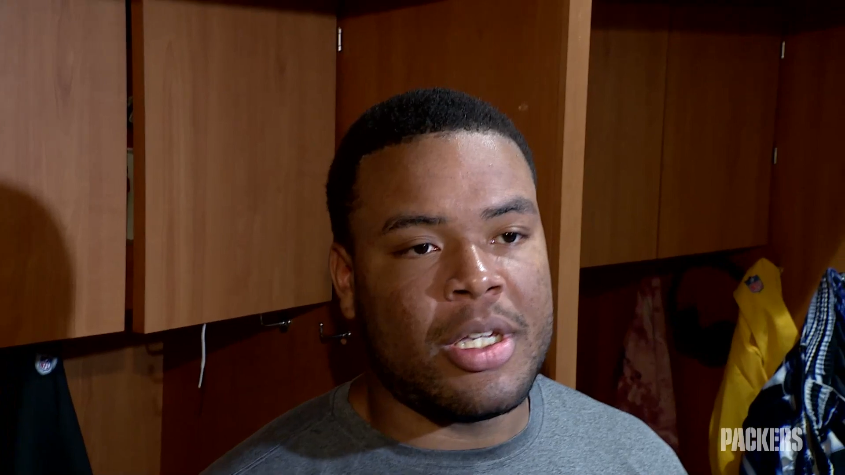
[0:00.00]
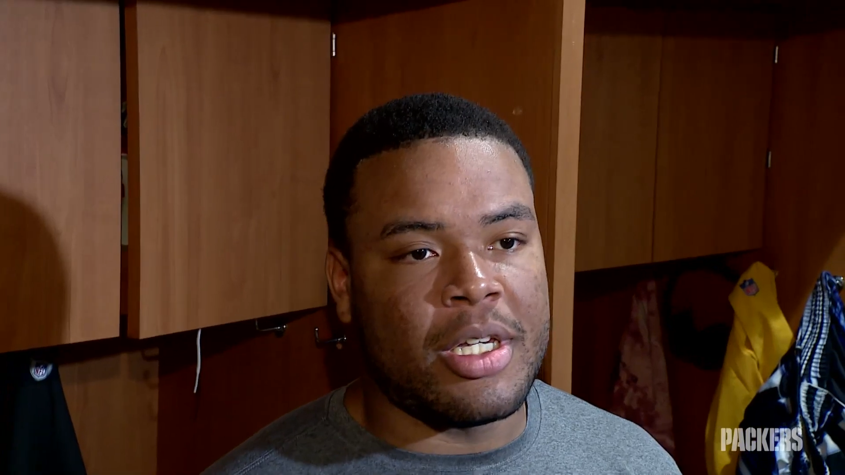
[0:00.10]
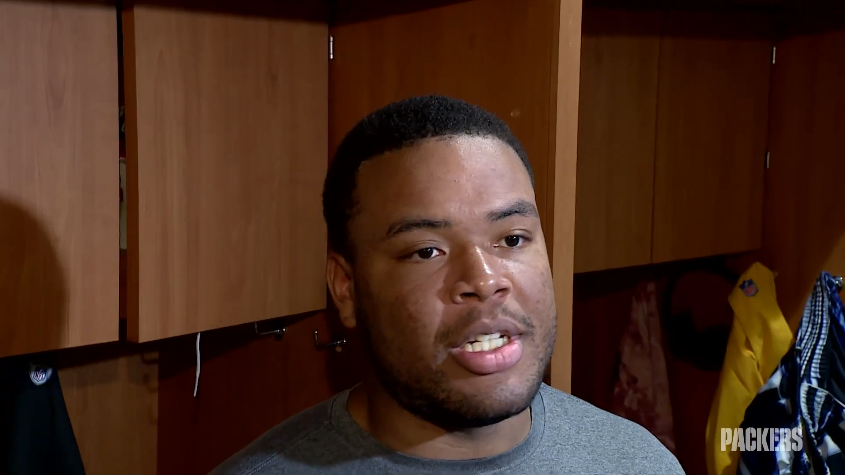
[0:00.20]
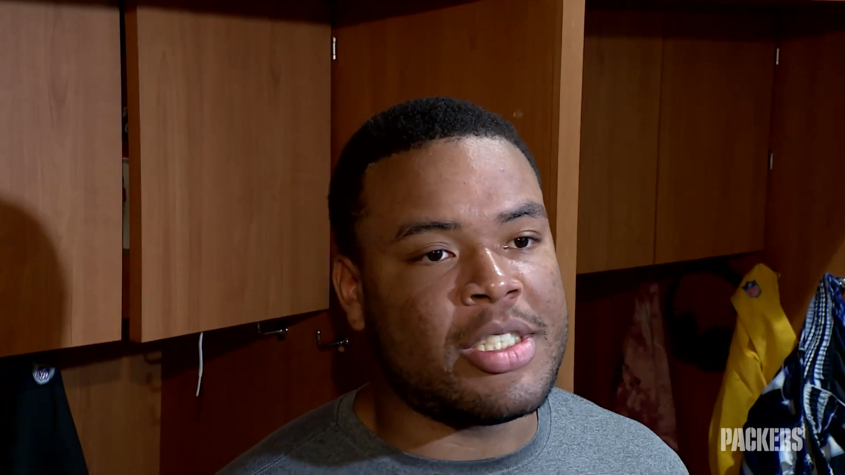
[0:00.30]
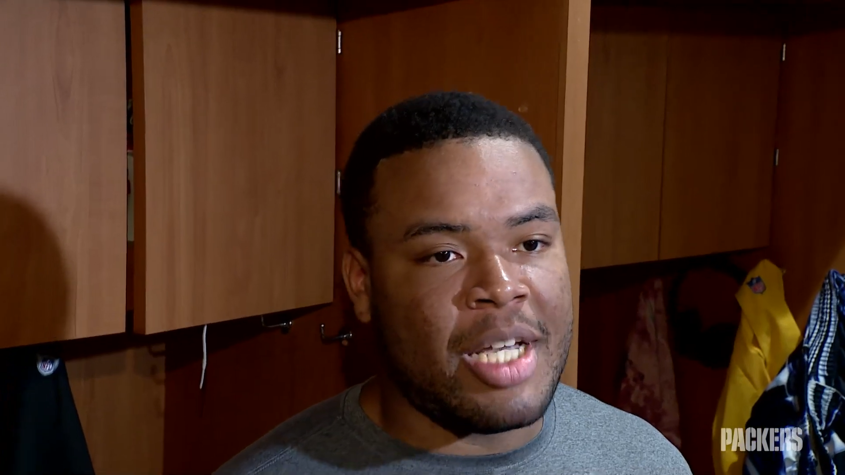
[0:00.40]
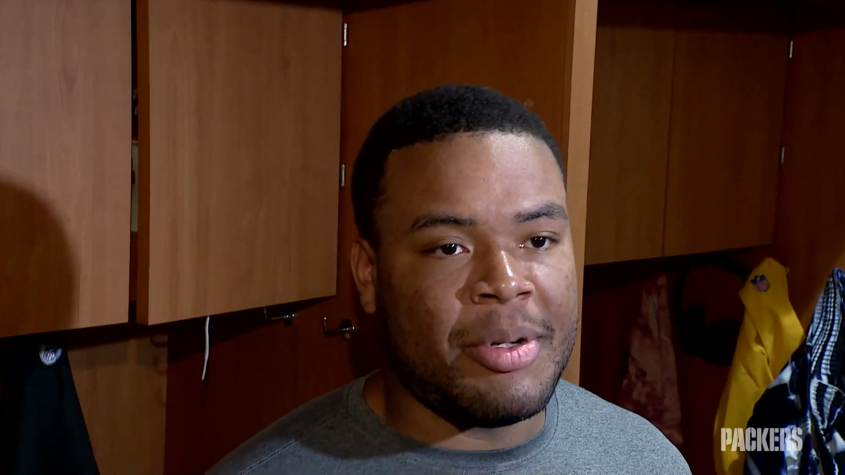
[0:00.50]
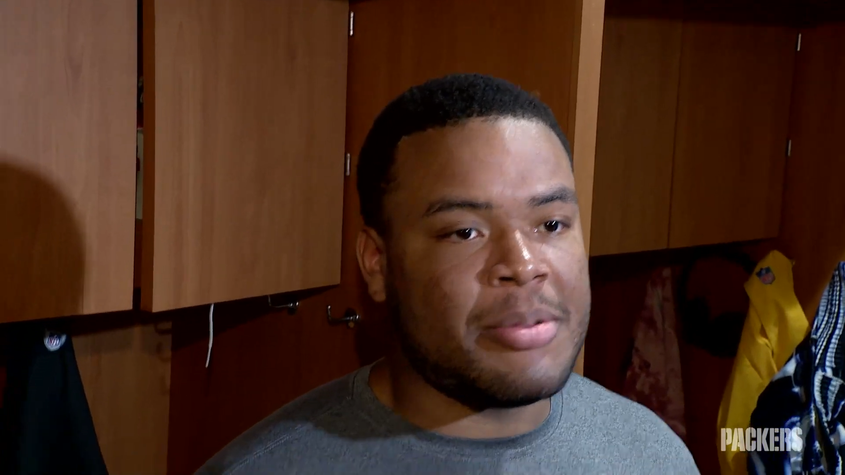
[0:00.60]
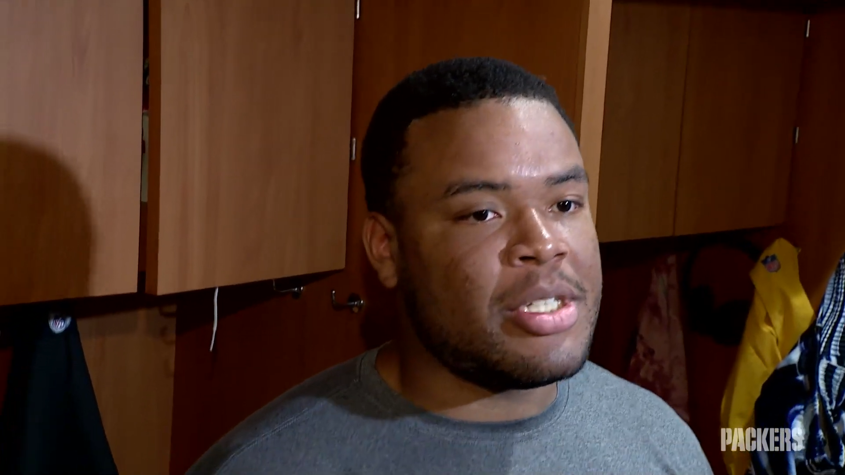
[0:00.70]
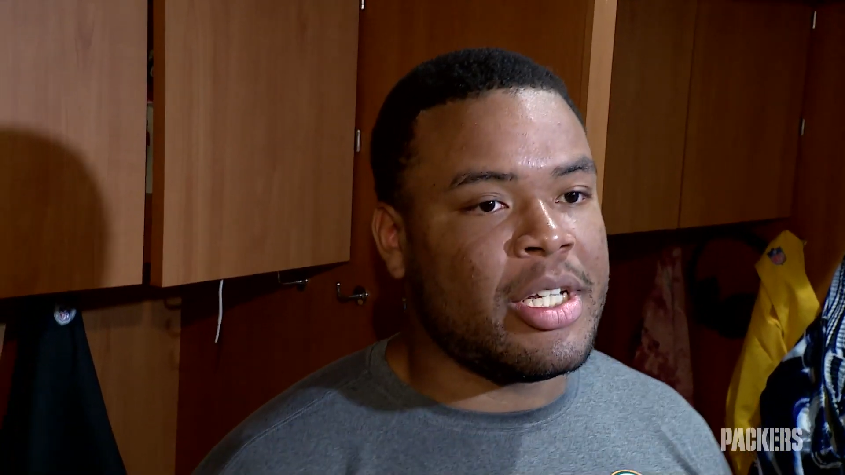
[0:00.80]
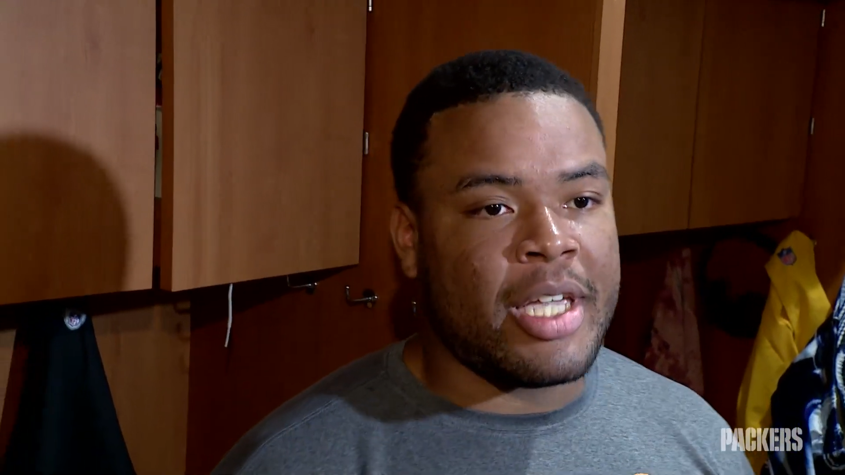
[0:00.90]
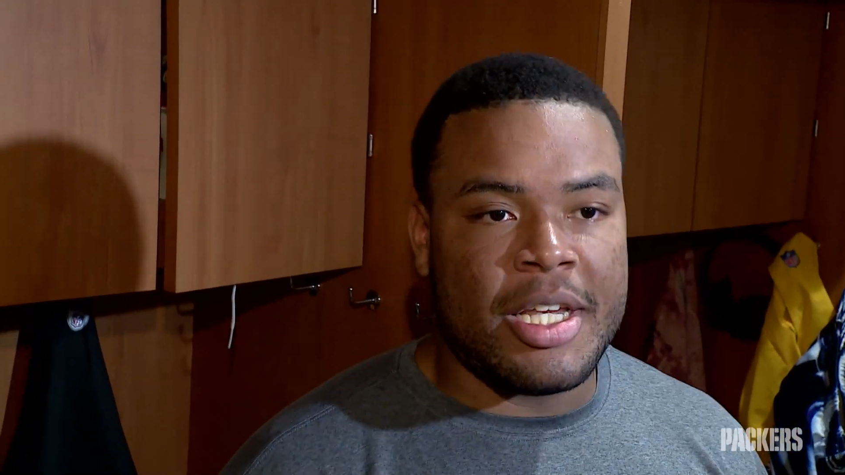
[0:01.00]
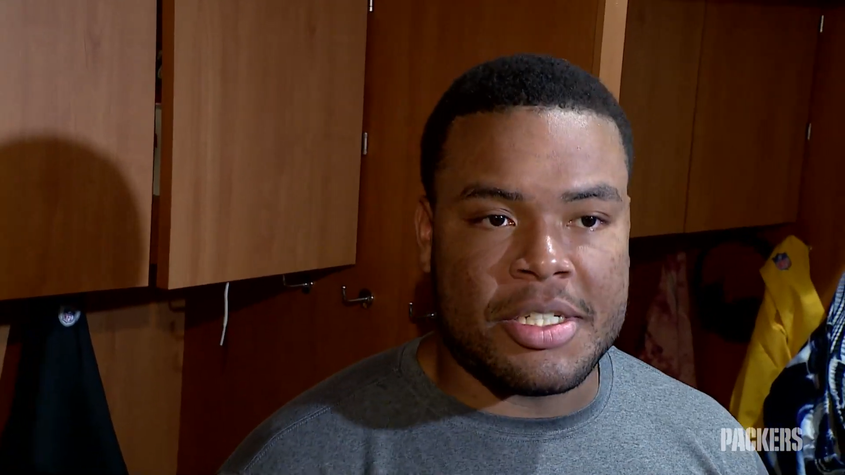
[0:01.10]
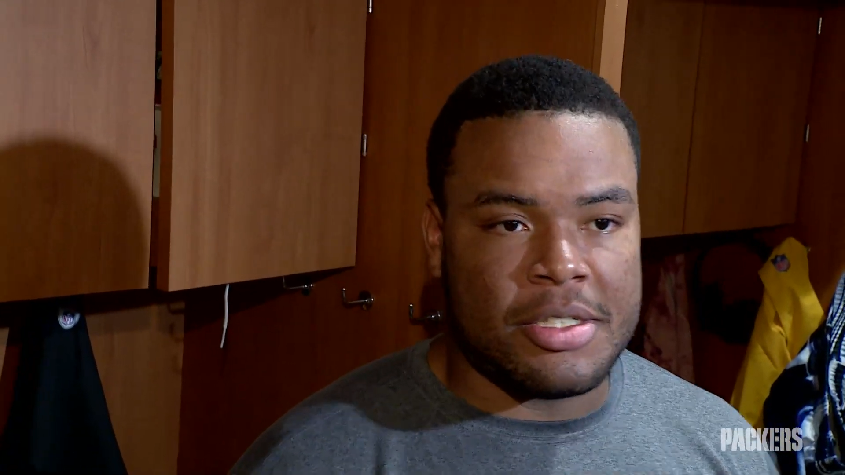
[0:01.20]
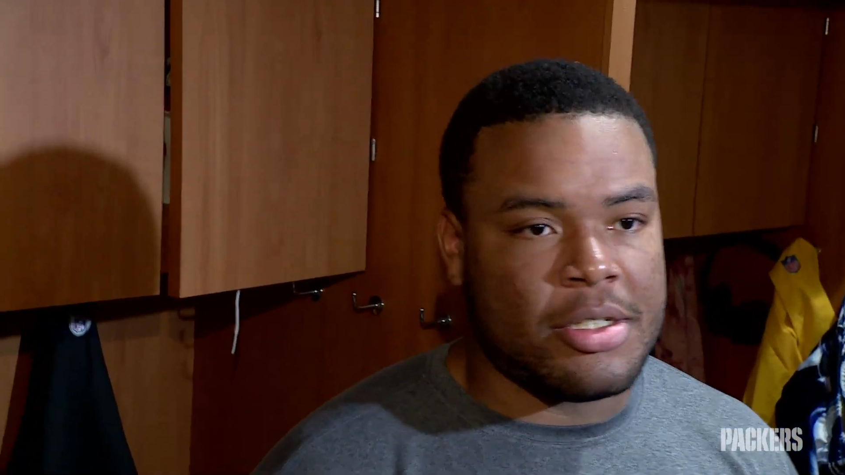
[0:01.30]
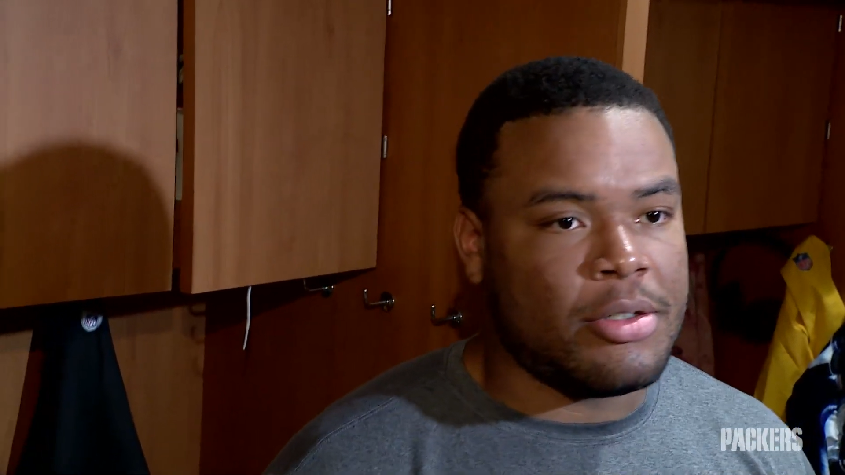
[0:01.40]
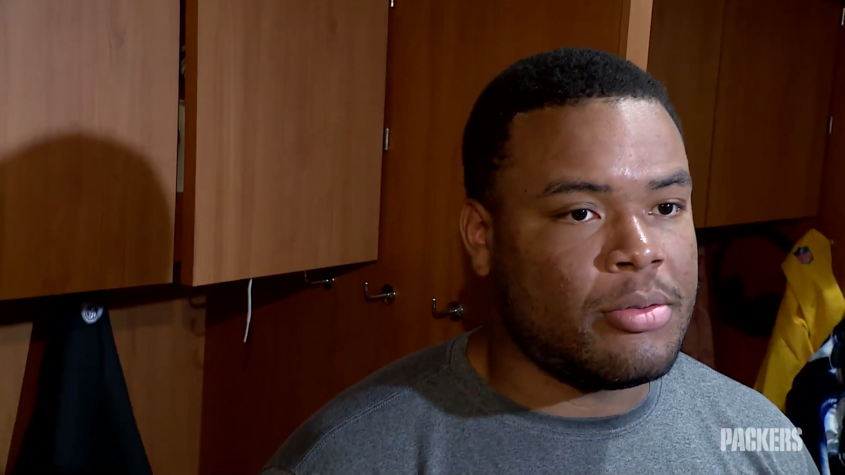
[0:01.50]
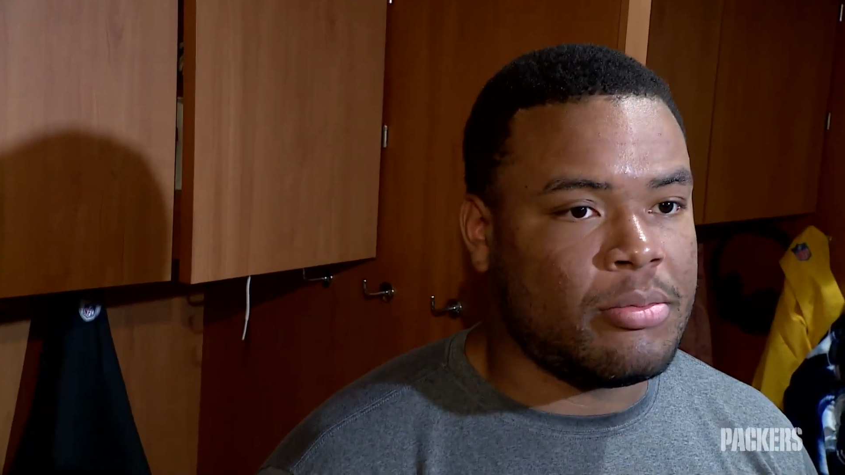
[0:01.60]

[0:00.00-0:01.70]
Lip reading: going to step up to the occasion. So